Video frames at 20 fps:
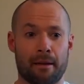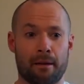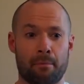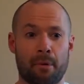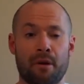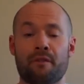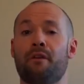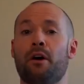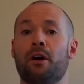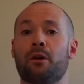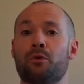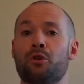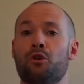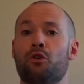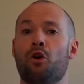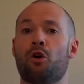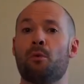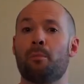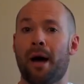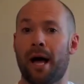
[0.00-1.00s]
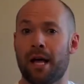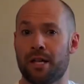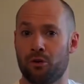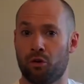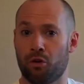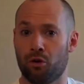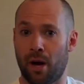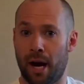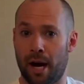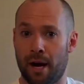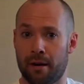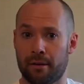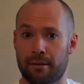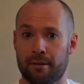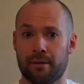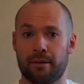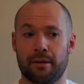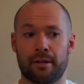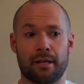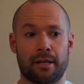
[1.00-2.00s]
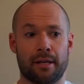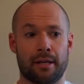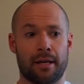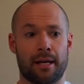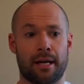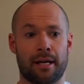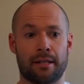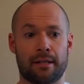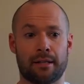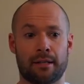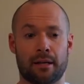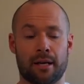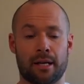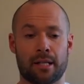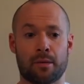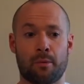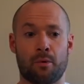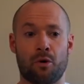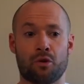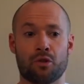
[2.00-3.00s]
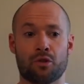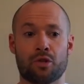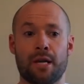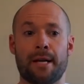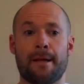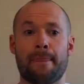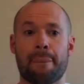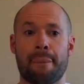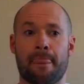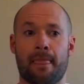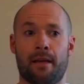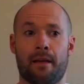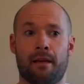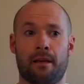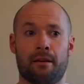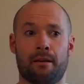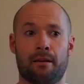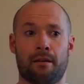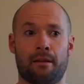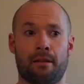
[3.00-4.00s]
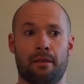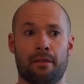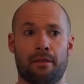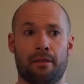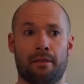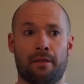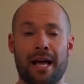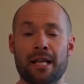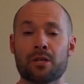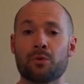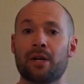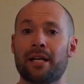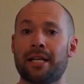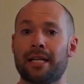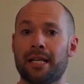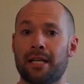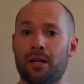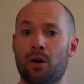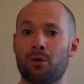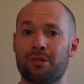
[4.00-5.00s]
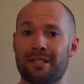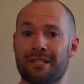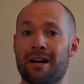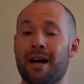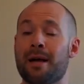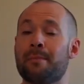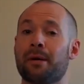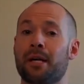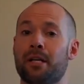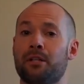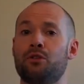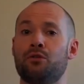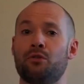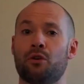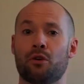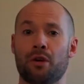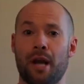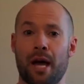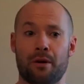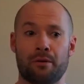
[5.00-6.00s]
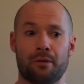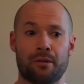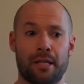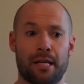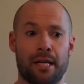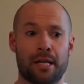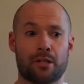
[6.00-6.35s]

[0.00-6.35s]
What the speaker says: by following your own path in your own heart. And I suppose that's what I didn't know at the time, but I do know now.